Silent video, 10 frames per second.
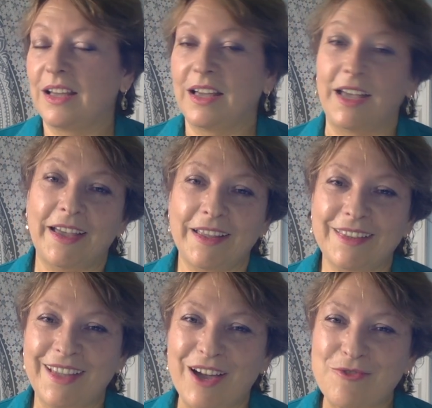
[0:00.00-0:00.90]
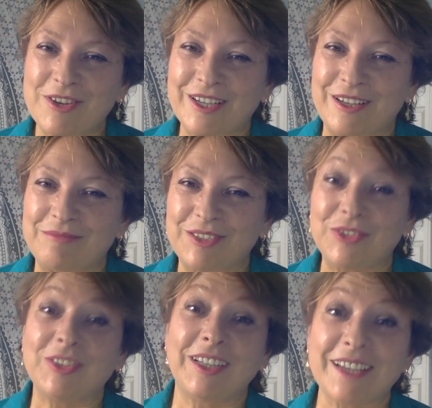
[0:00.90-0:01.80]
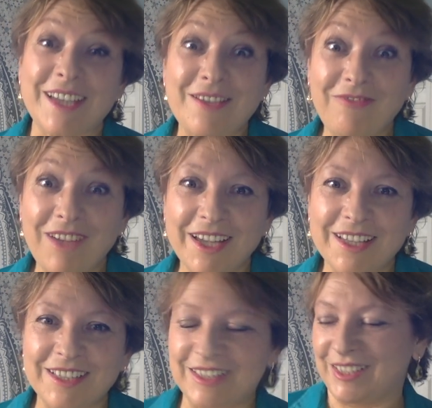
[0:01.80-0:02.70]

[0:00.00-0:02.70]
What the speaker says: And now we come to the event.